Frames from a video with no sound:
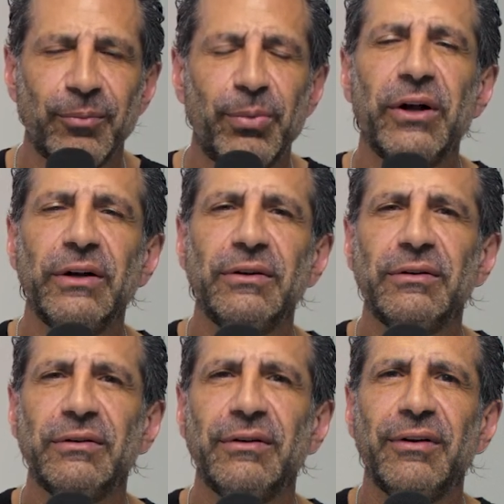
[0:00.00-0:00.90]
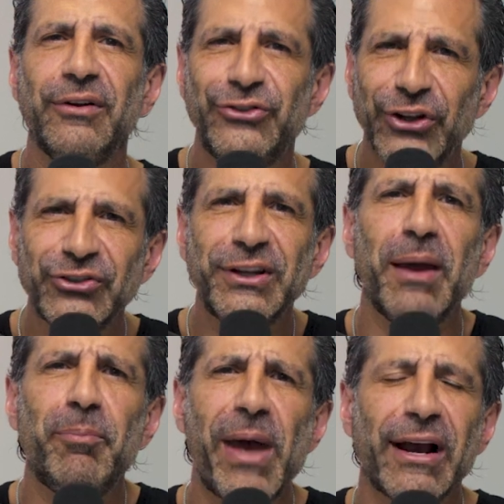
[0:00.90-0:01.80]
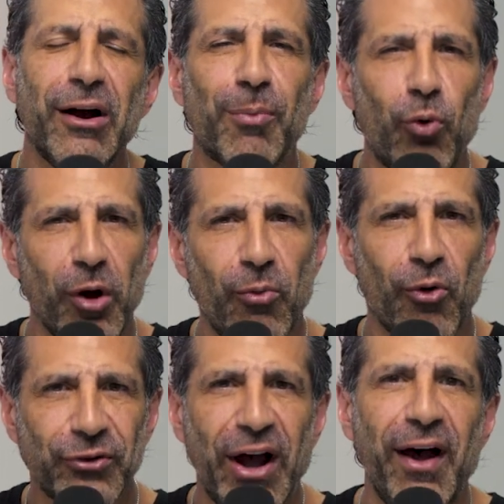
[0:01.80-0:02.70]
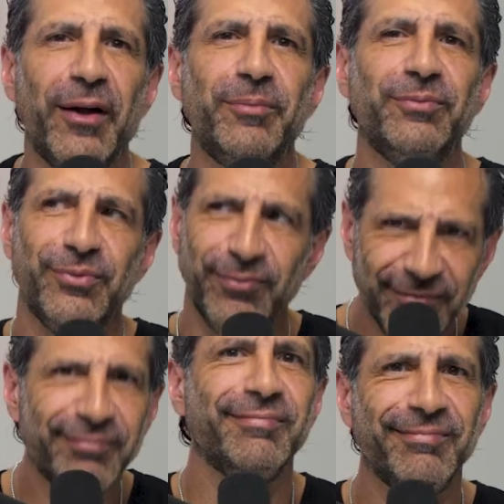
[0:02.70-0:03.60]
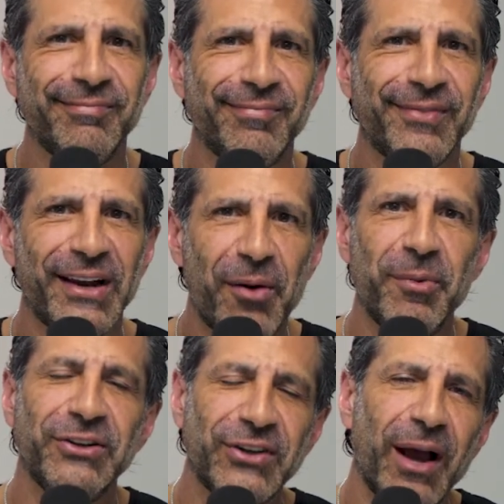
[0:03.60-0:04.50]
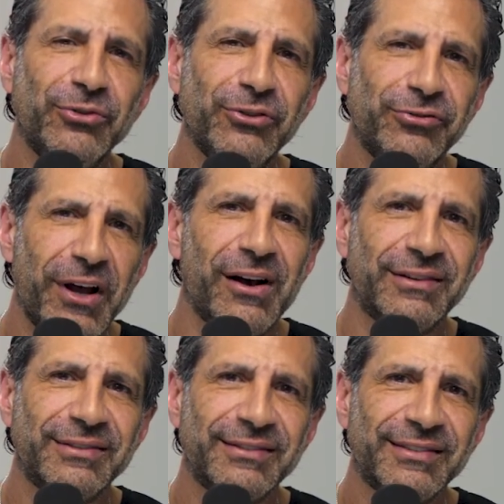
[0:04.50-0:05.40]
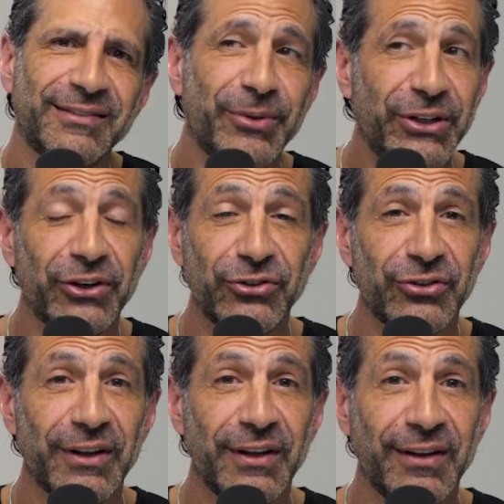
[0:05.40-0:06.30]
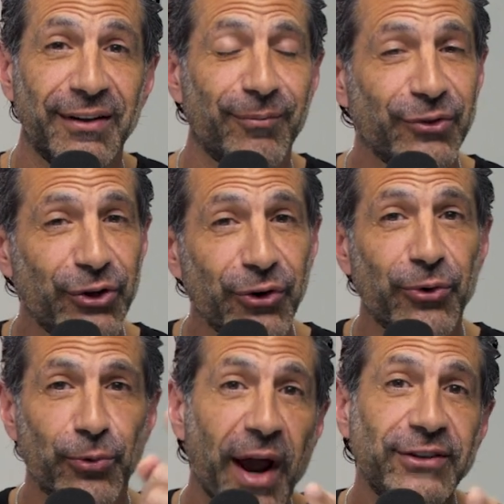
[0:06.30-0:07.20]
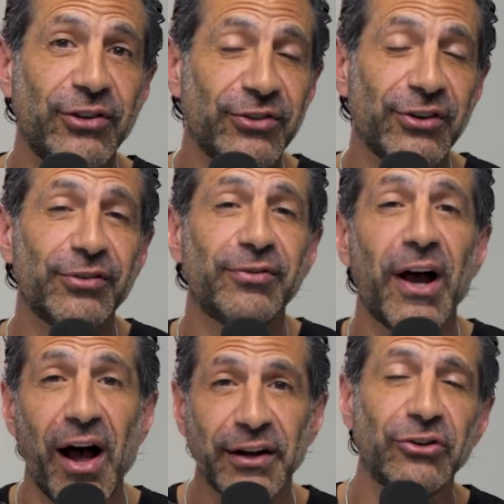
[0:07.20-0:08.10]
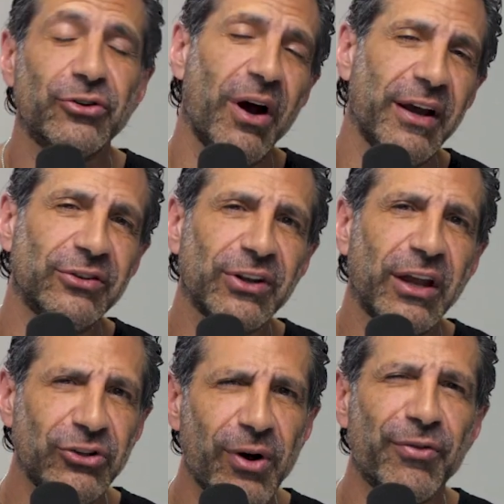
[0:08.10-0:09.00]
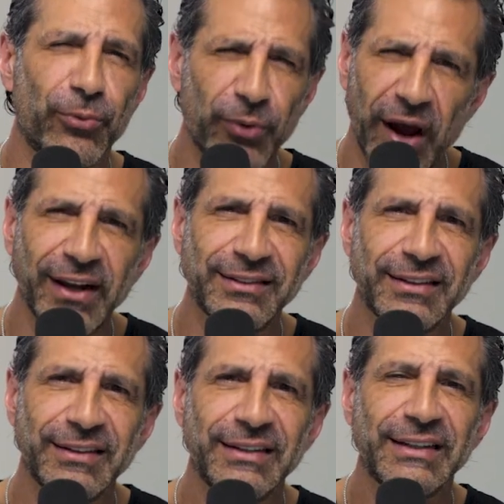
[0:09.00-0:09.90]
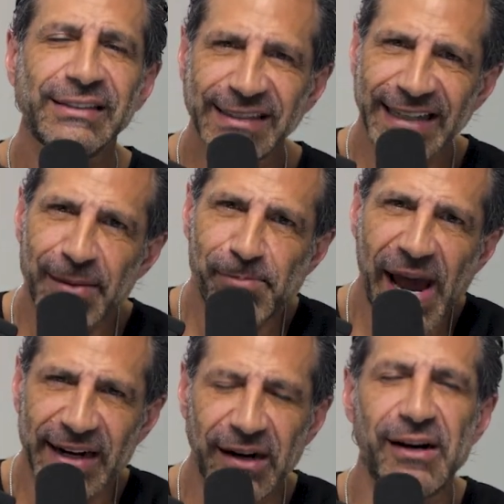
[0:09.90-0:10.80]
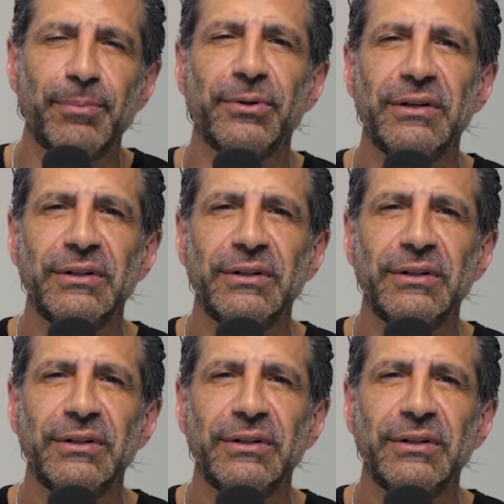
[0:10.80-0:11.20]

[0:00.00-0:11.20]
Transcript: but just get back up one more time than how many times you fell, because you're the righteousness of God in Christ, and you have the right to get back up.